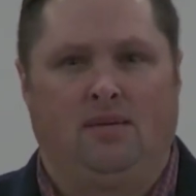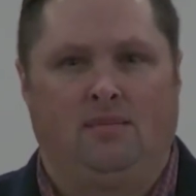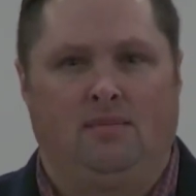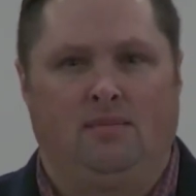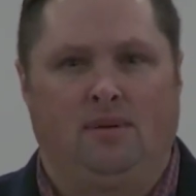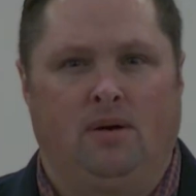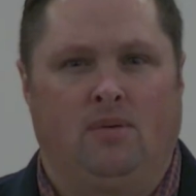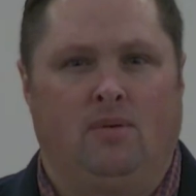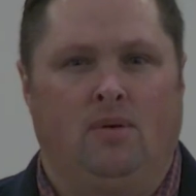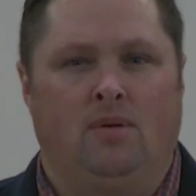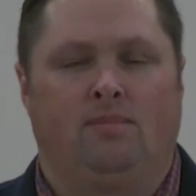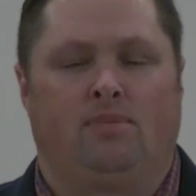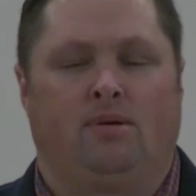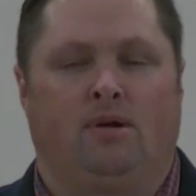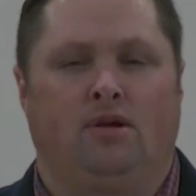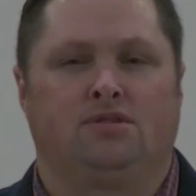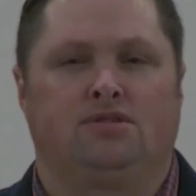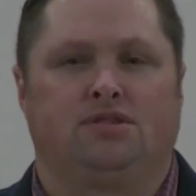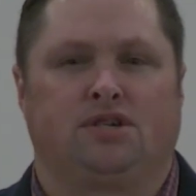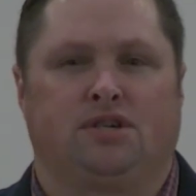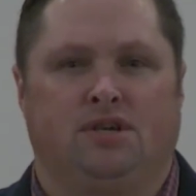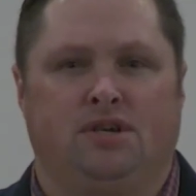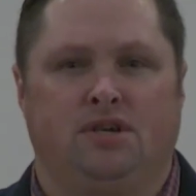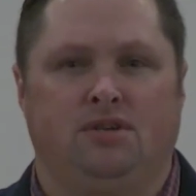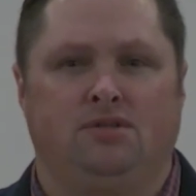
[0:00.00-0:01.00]
but when
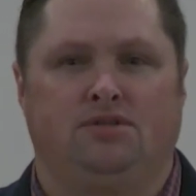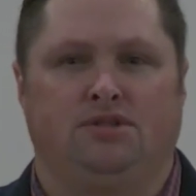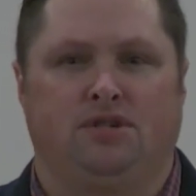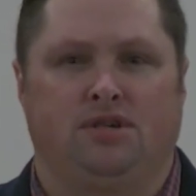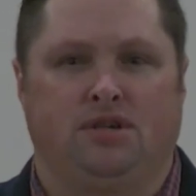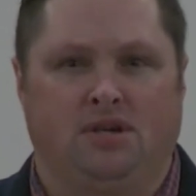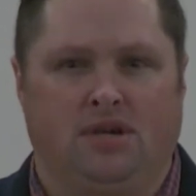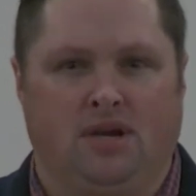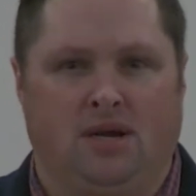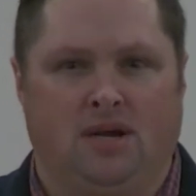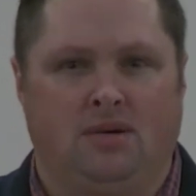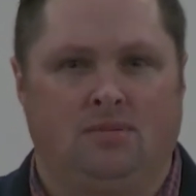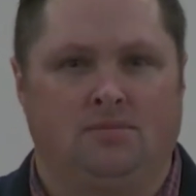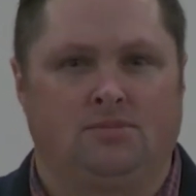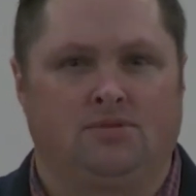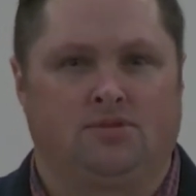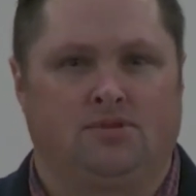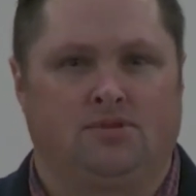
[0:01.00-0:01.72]
persecution comes,